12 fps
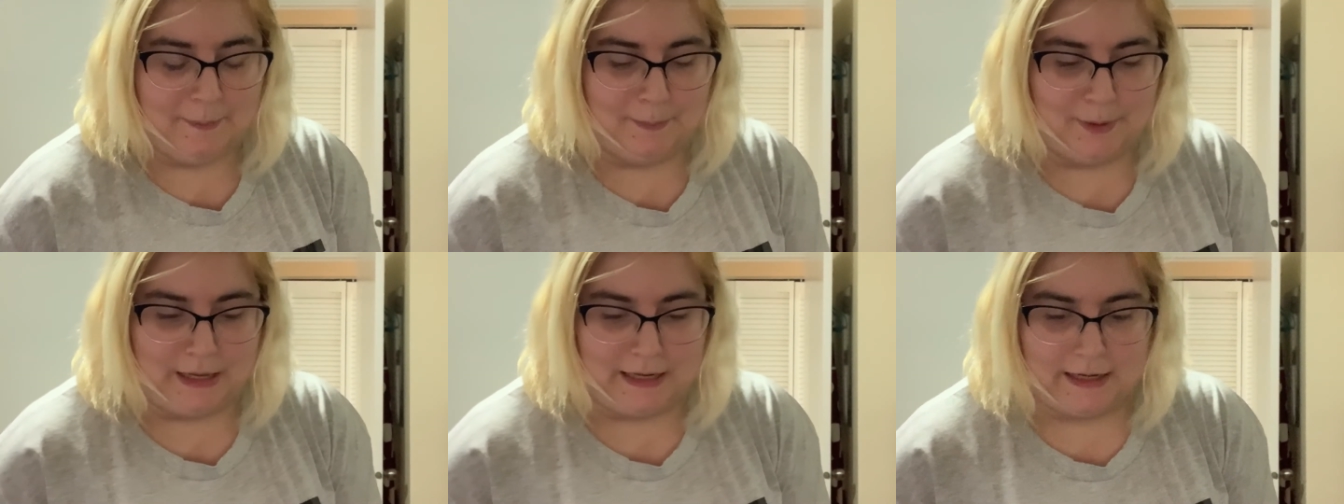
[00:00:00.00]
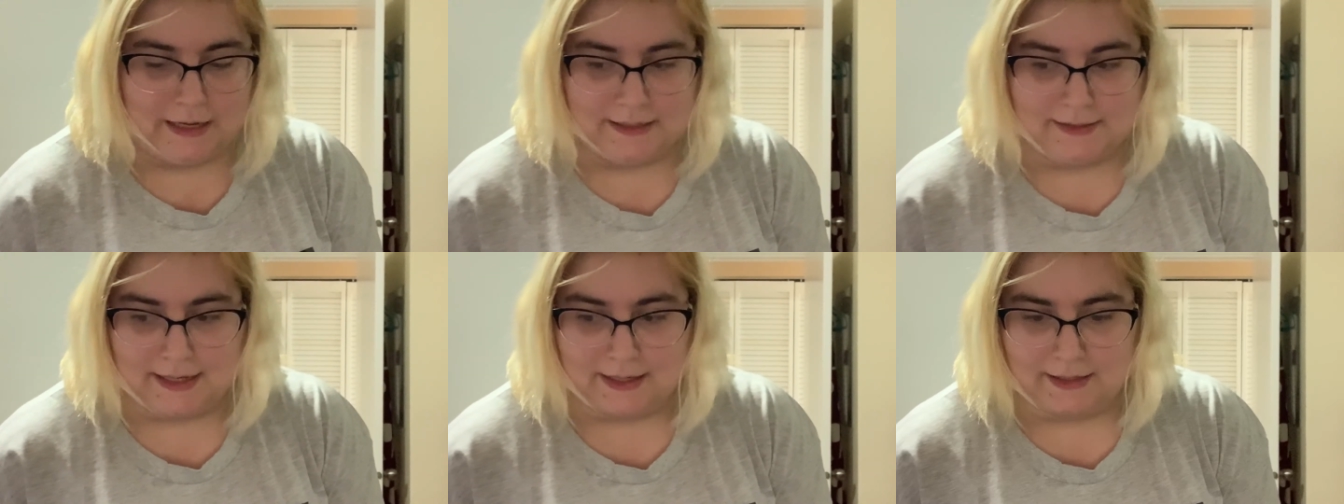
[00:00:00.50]
but uh,
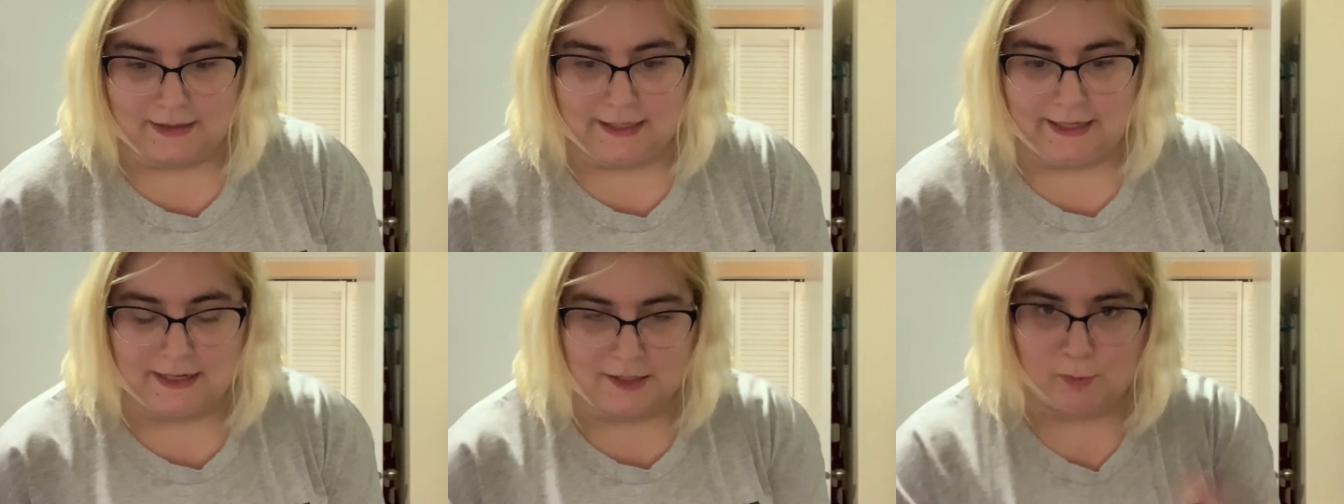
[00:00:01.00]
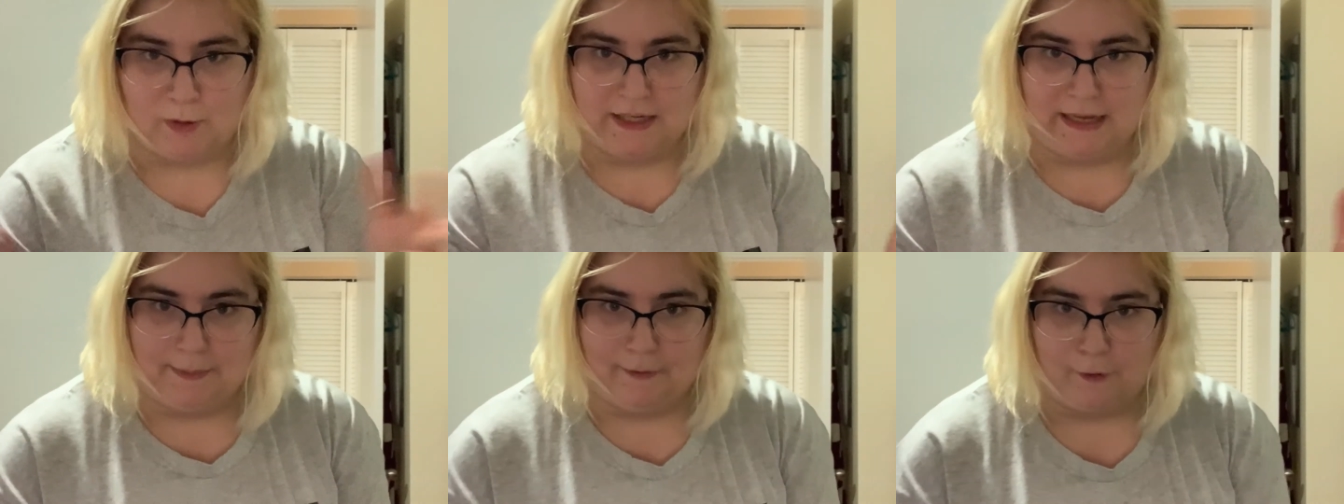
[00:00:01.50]
technically it is one
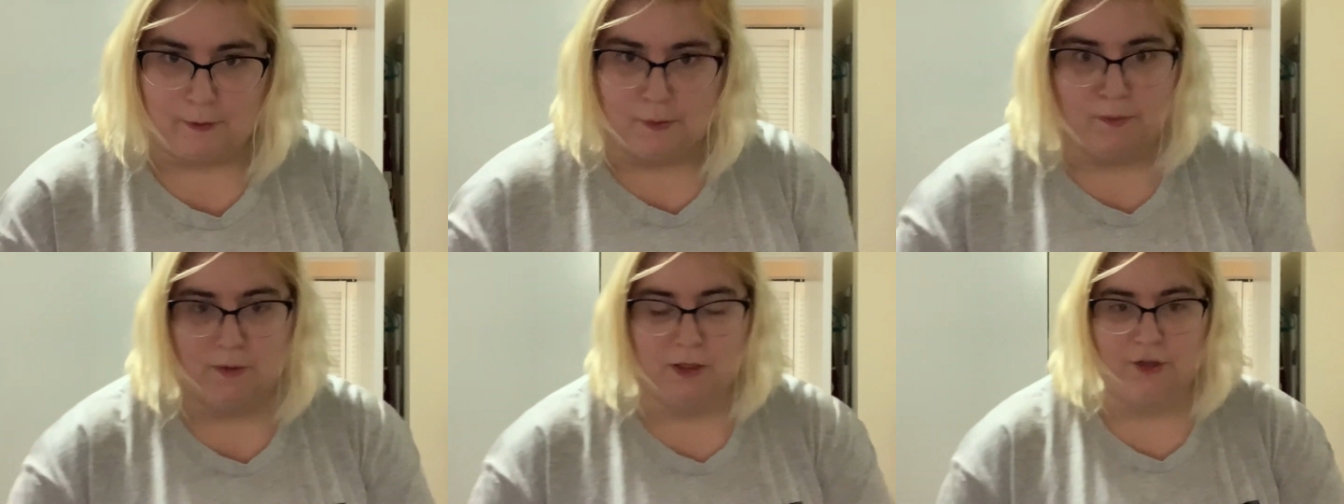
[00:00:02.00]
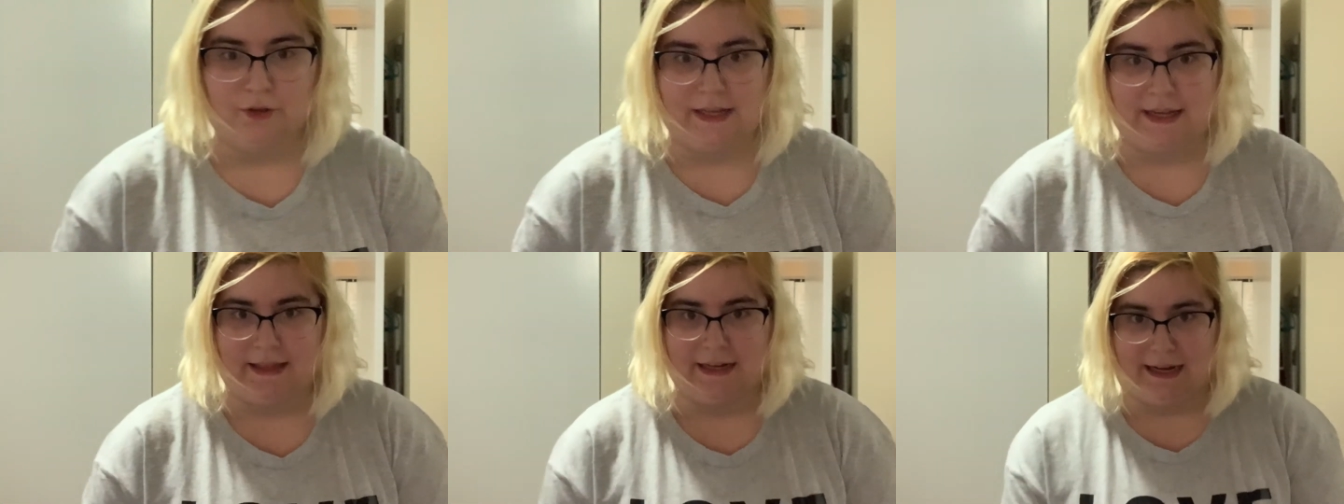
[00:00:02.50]
day before Memorial
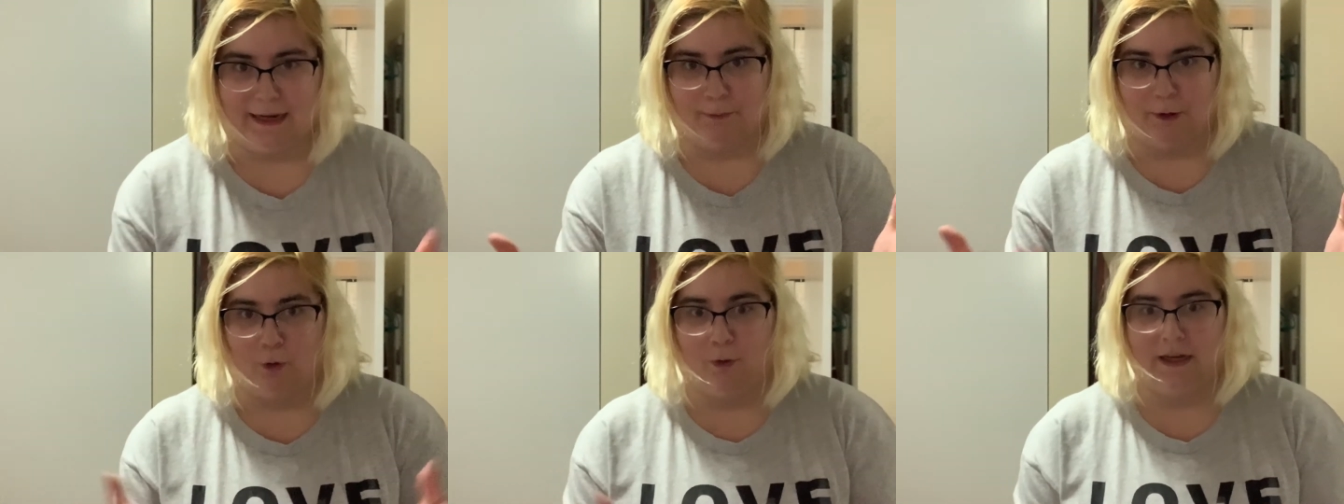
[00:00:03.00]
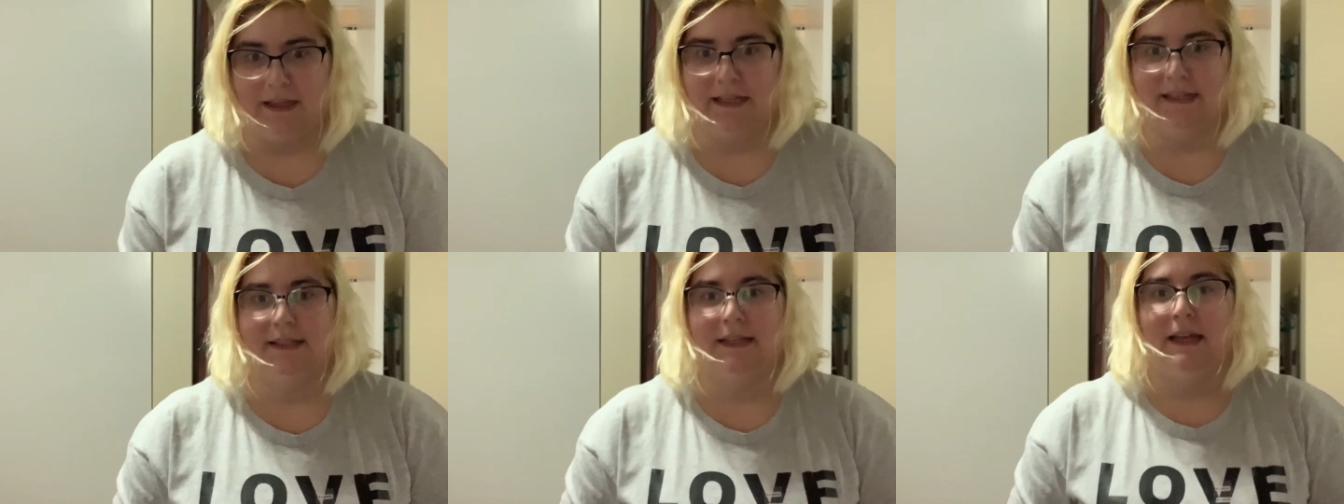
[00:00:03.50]
Day that I am recording
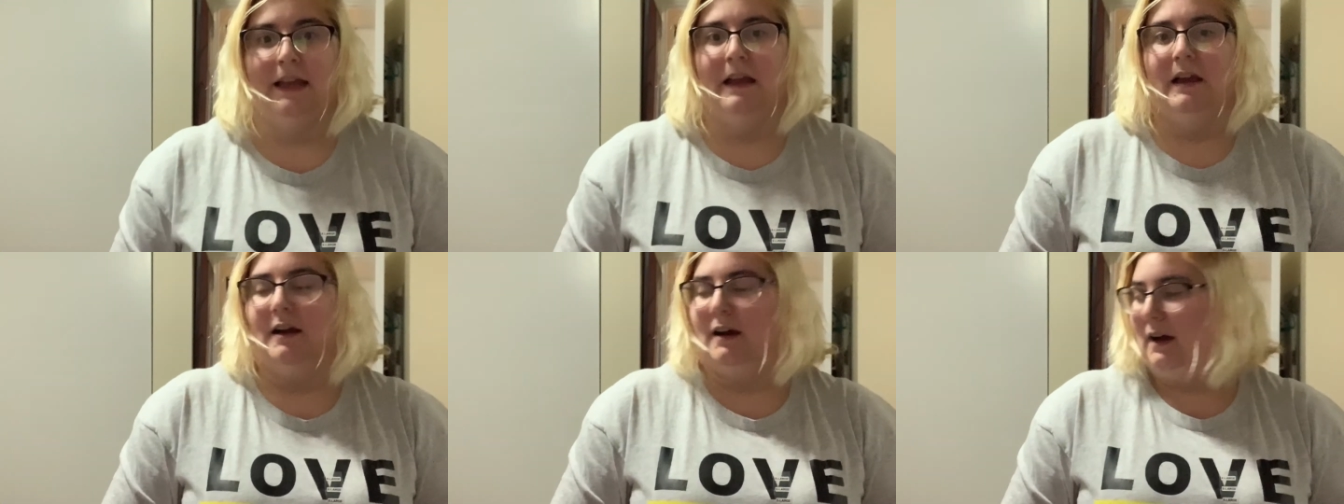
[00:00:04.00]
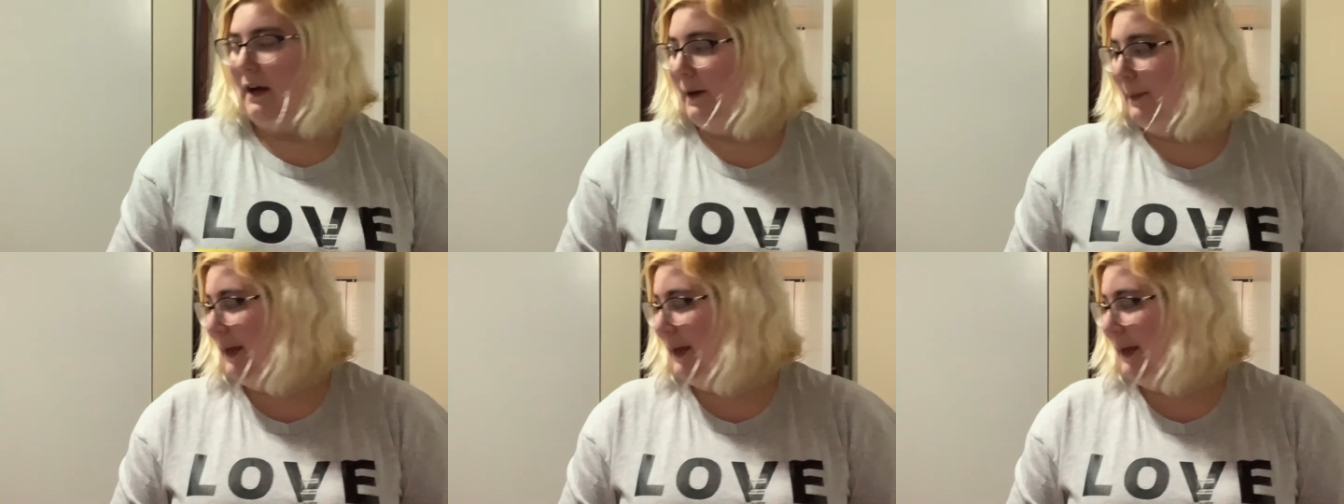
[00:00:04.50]
this. Um,